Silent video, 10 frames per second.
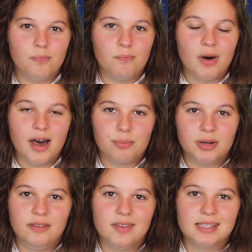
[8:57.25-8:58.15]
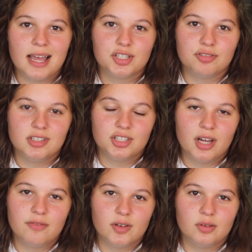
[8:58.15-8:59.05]
my previous lecturers at
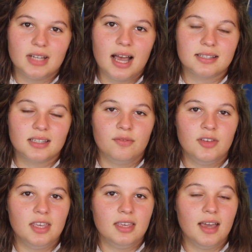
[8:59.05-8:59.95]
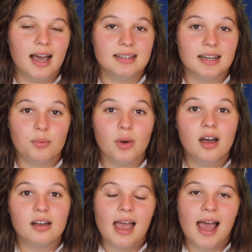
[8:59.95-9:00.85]
Sheffield to ask if he had any work,